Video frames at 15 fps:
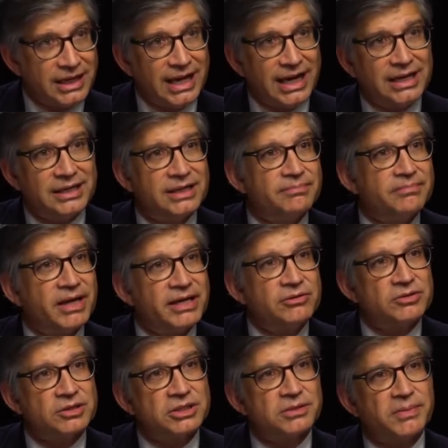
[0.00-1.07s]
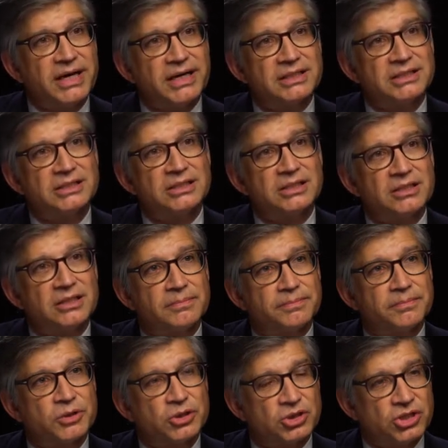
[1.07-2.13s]
and in many respects, the
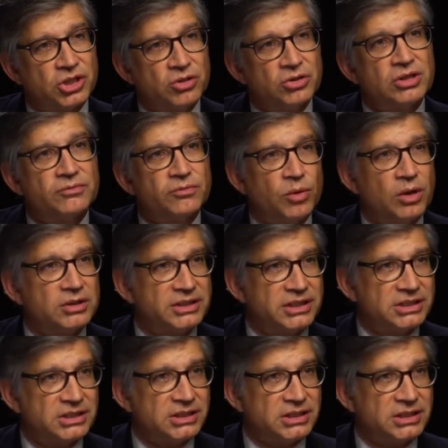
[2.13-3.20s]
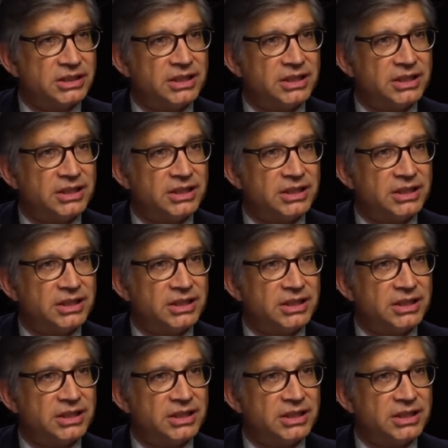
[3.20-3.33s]
persona of Walt Disney